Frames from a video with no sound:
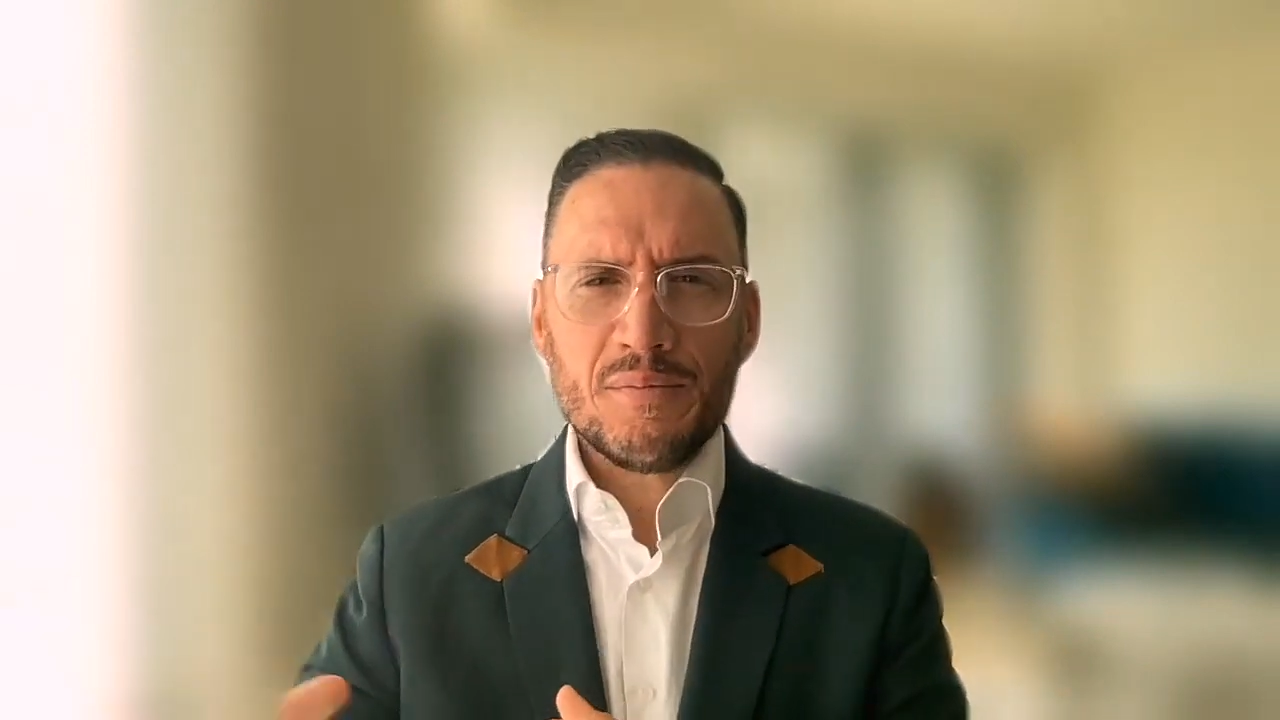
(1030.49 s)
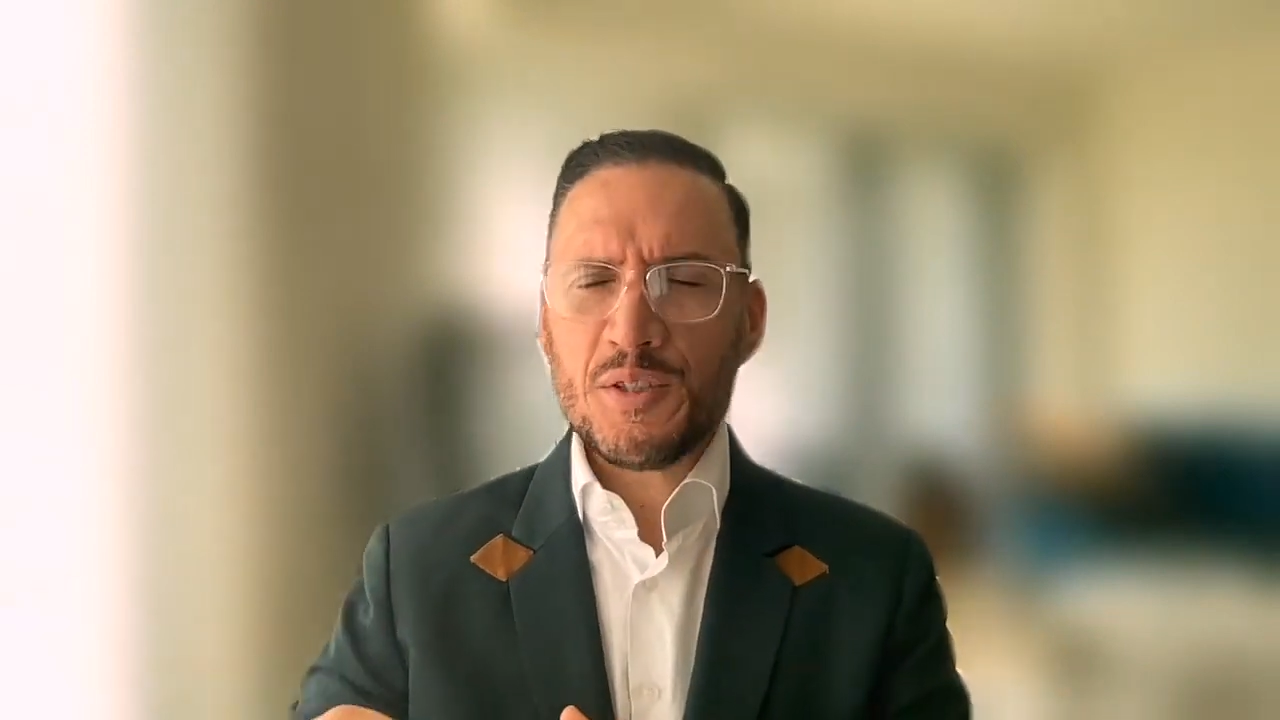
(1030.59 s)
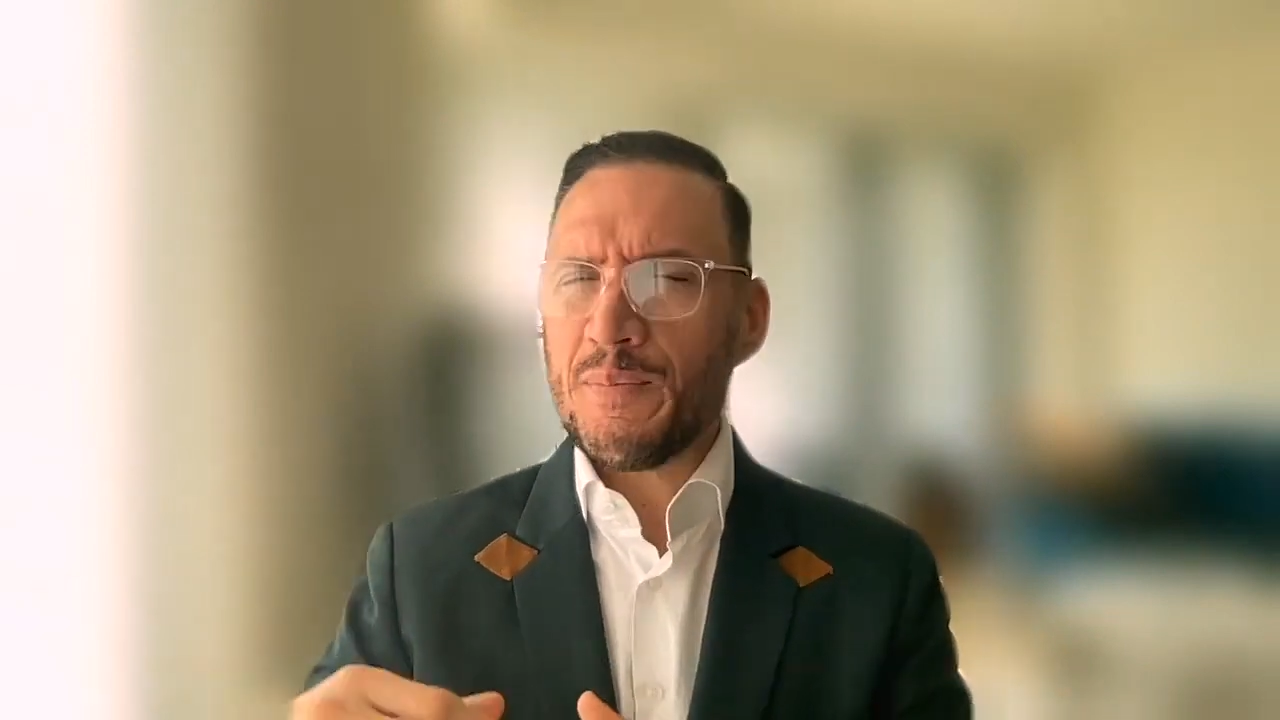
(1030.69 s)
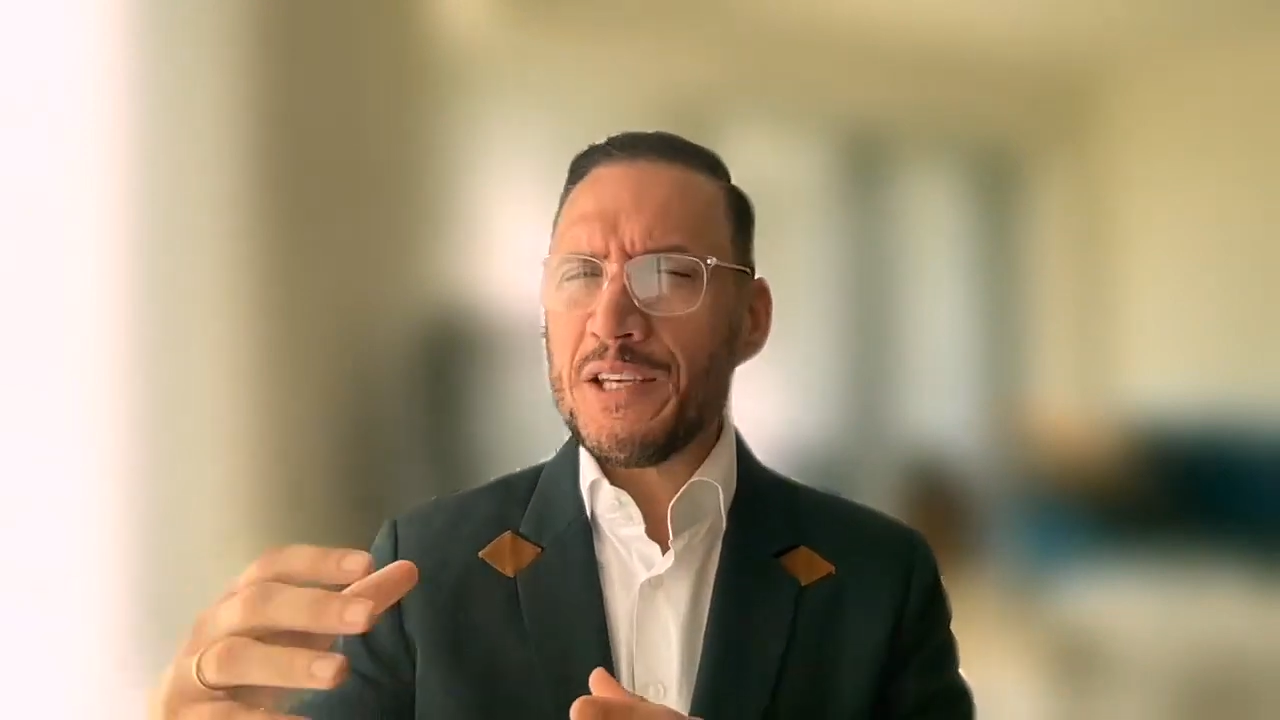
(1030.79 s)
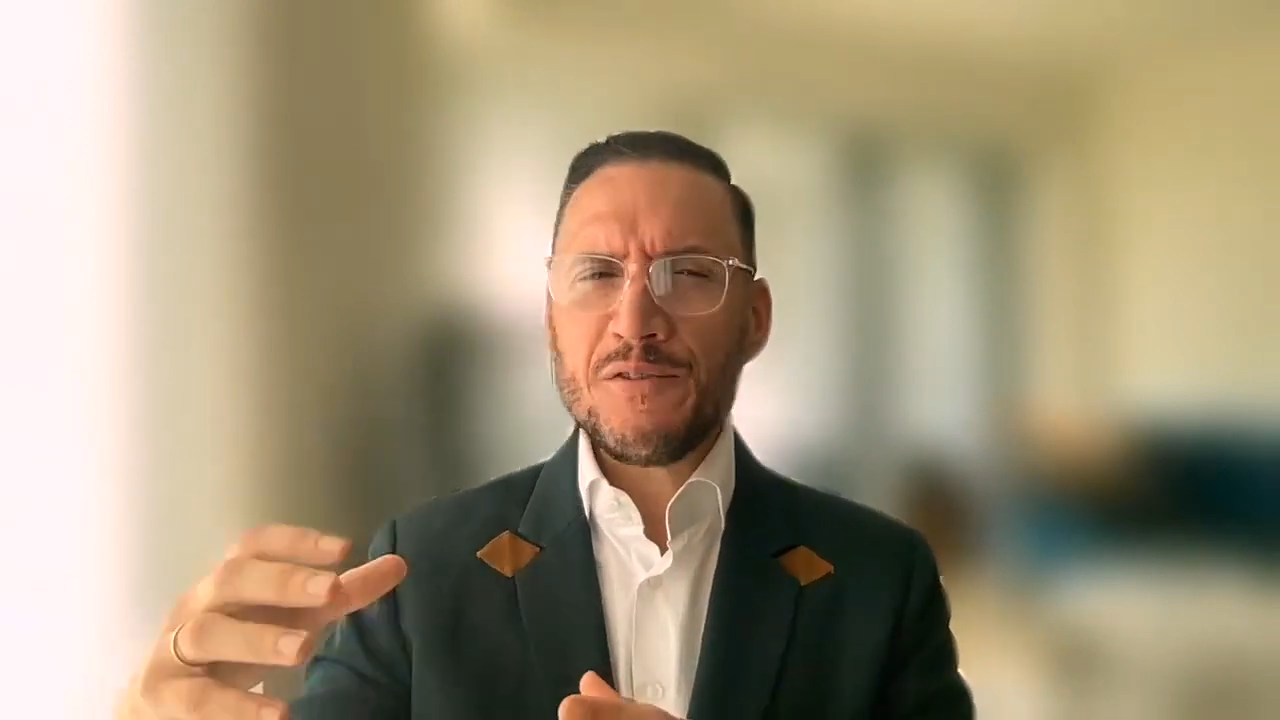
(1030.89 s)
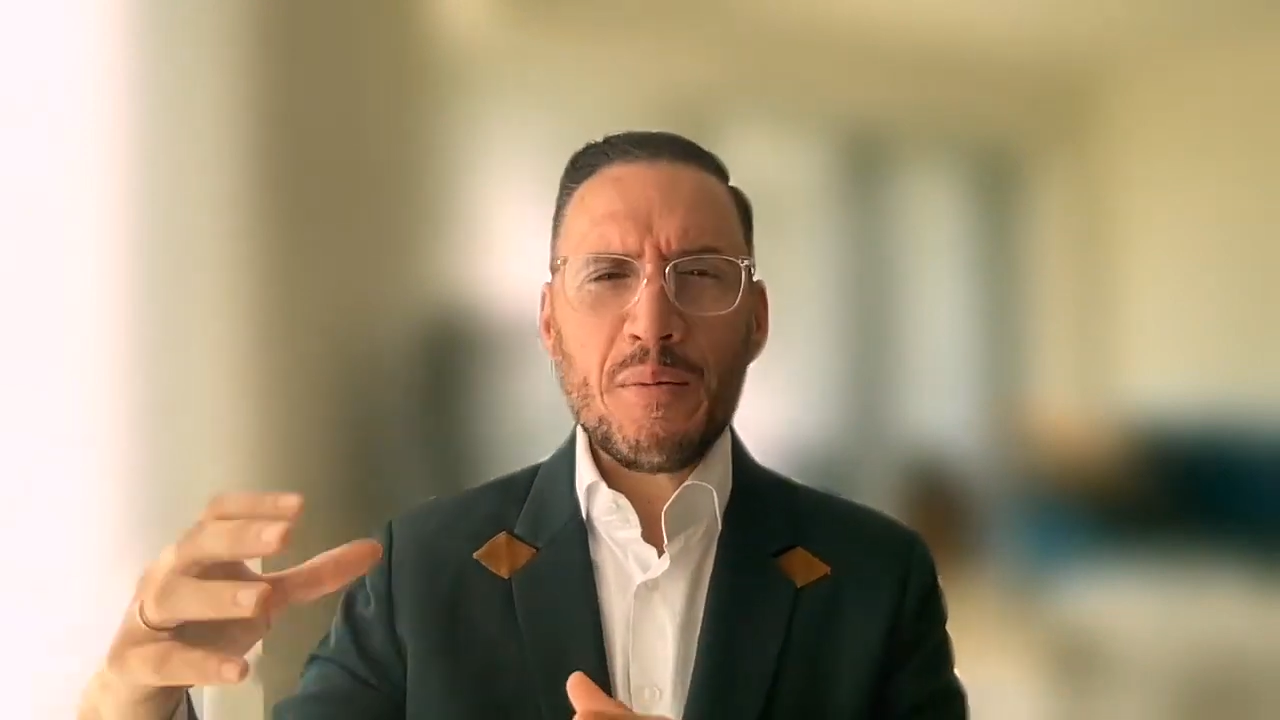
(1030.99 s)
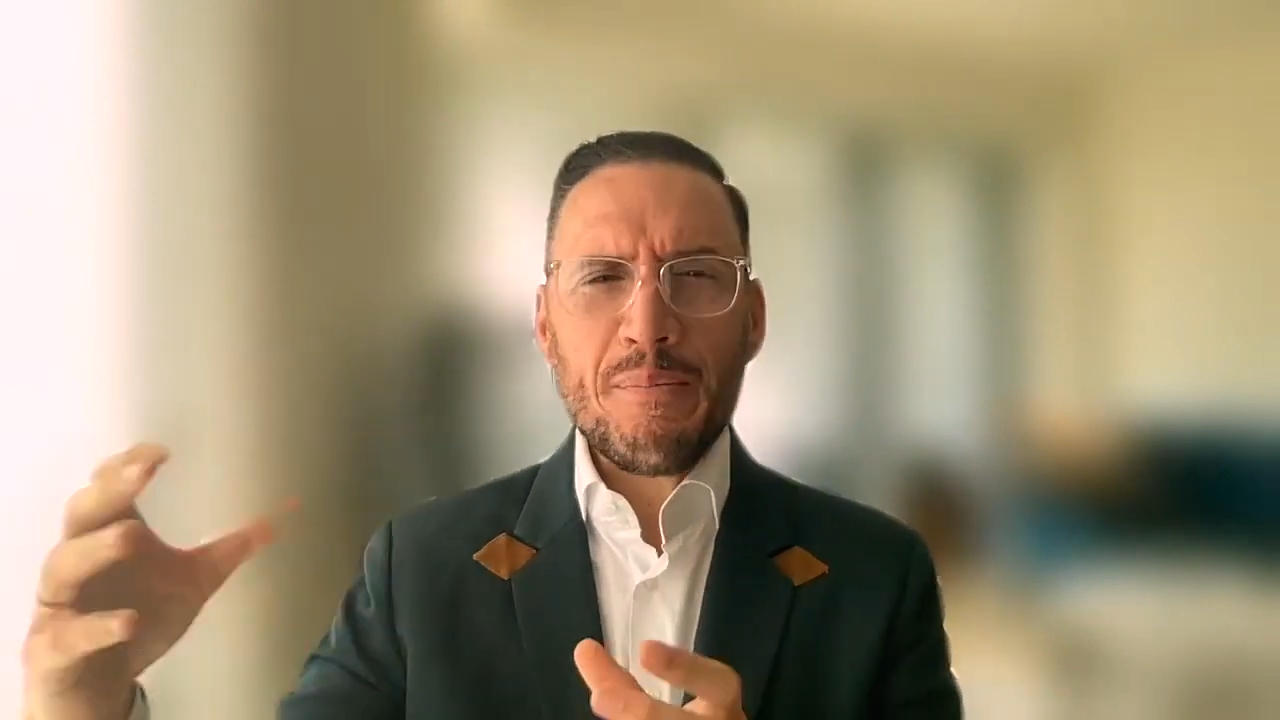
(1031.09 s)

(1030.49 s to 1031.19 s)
space for a